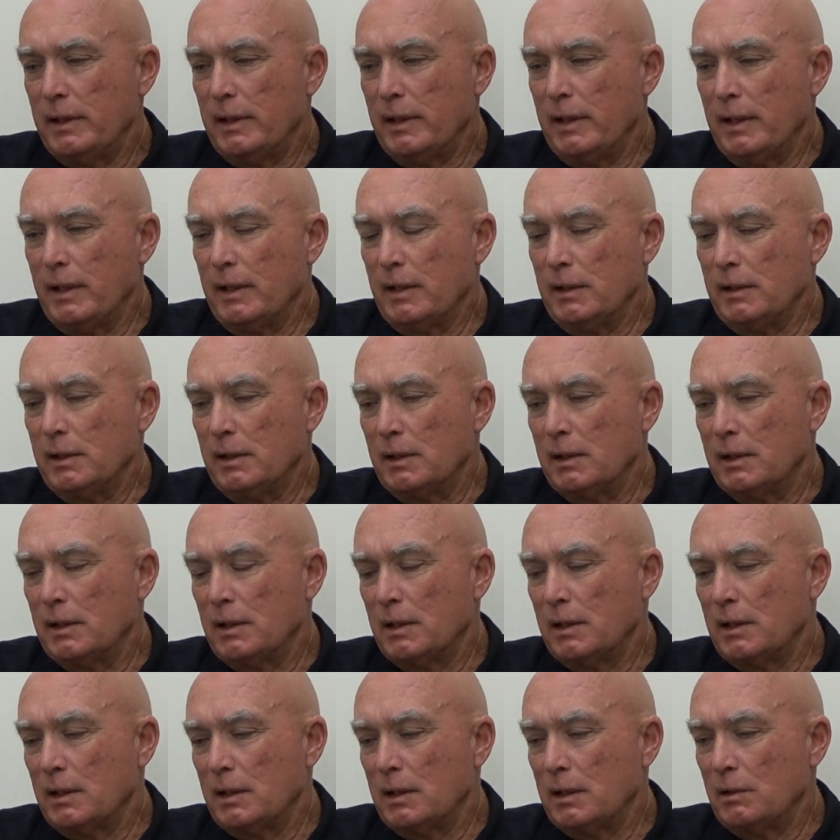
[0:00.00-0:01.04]
And
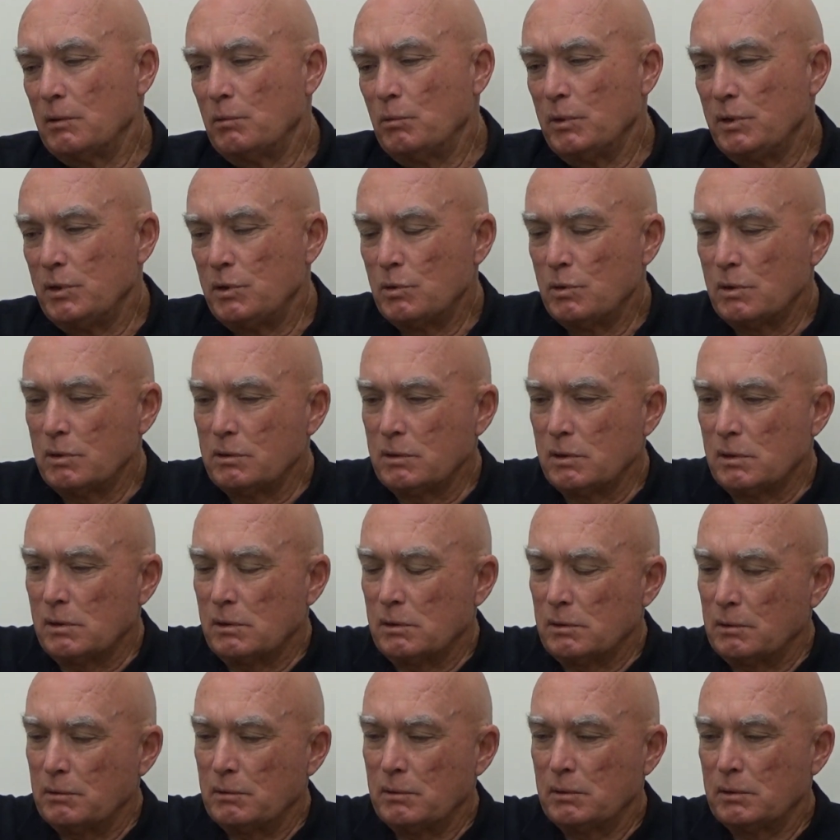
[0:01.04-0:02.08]
we're doing a
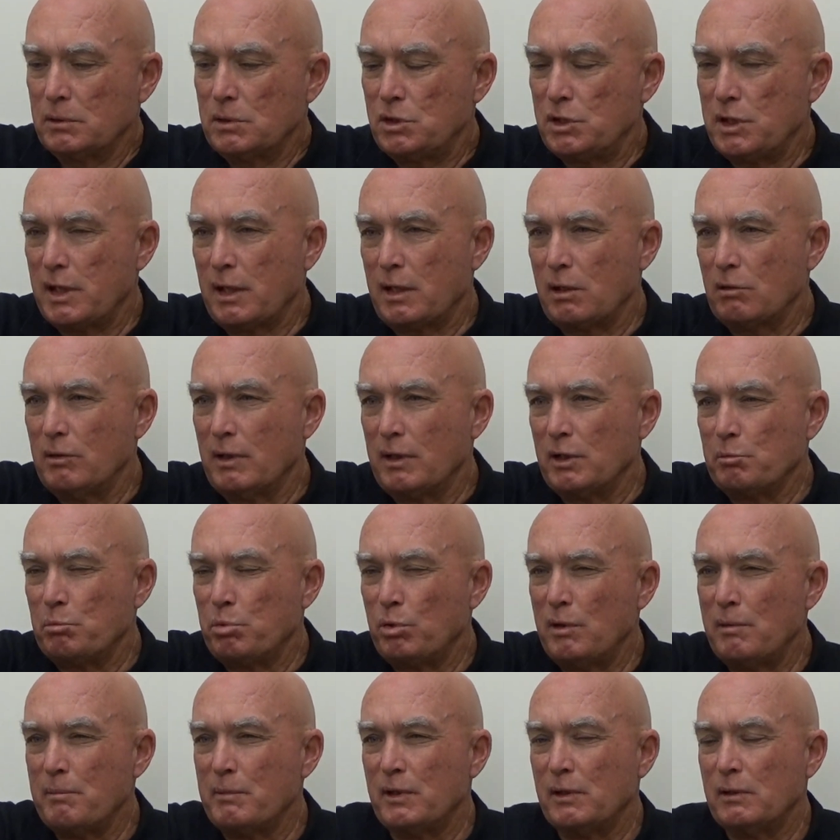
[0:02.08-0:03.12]
little check around the
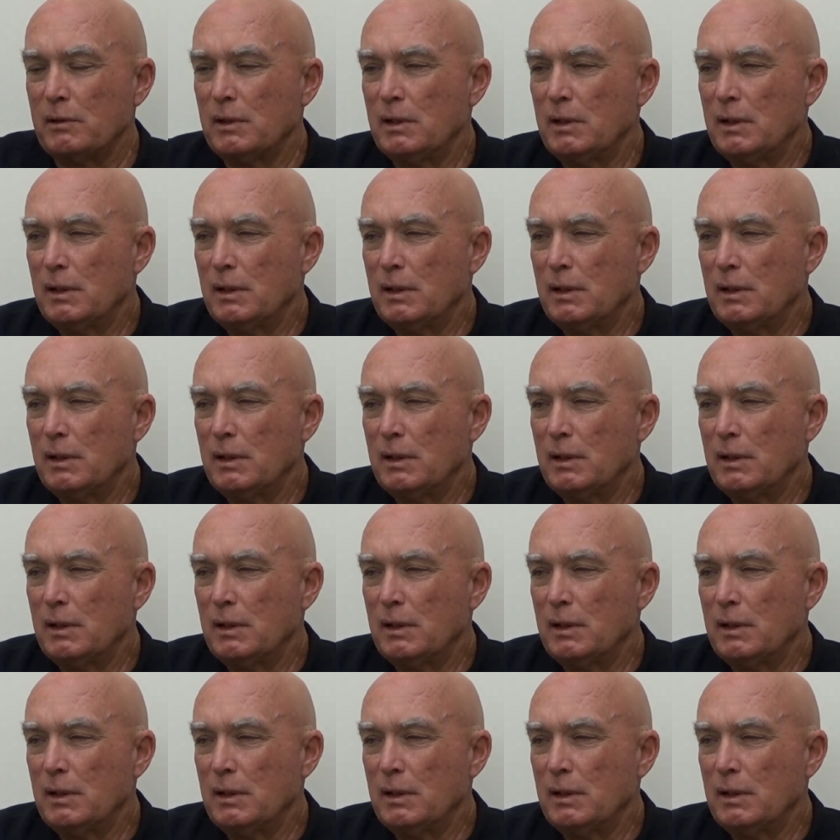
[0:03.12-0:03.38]
perimeter.